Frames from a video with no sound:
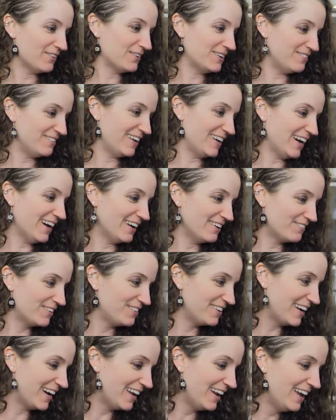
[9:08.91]
What have we got? What
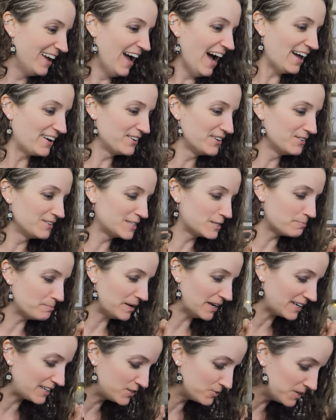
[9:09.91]
do we got? I don't know what to
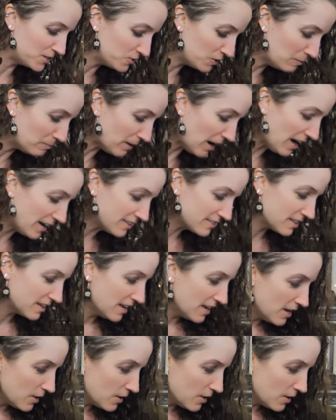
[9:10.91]
pick. Do we do a box?